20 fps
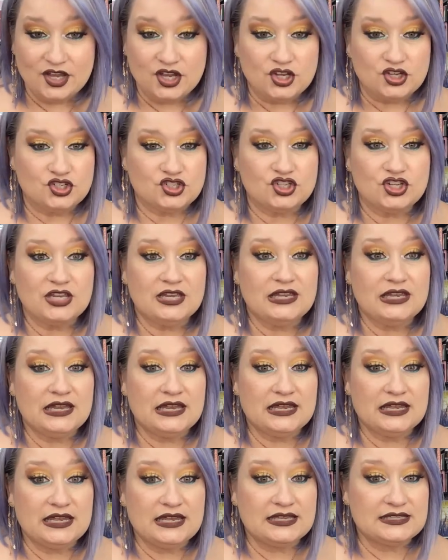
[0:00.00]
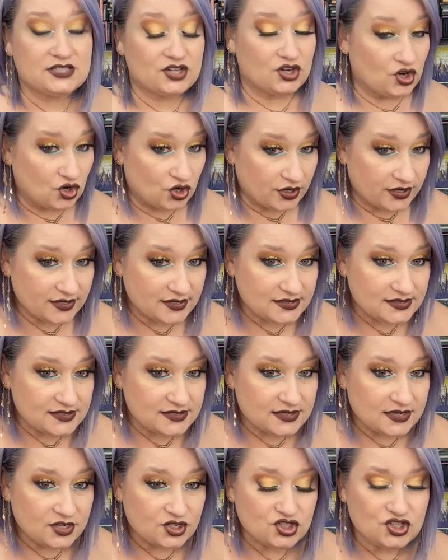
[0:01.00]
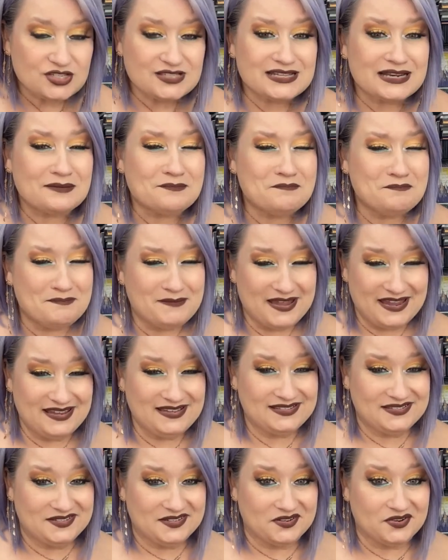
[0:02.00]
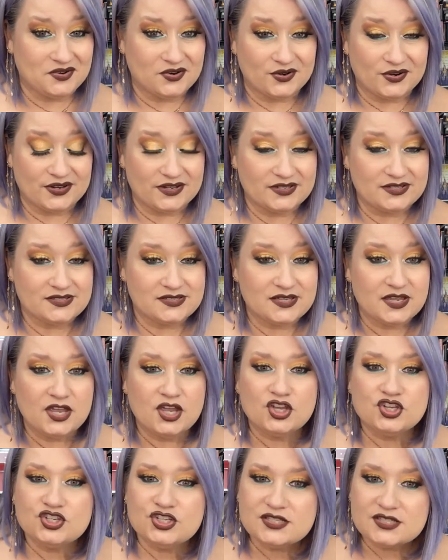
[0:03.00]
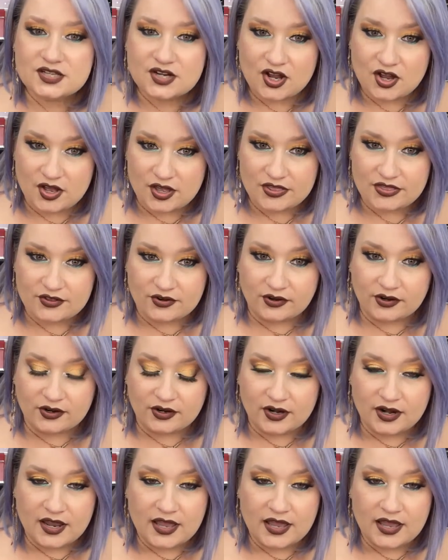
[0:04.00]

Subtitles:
She is an artist. She's an amazing artist. She's an author.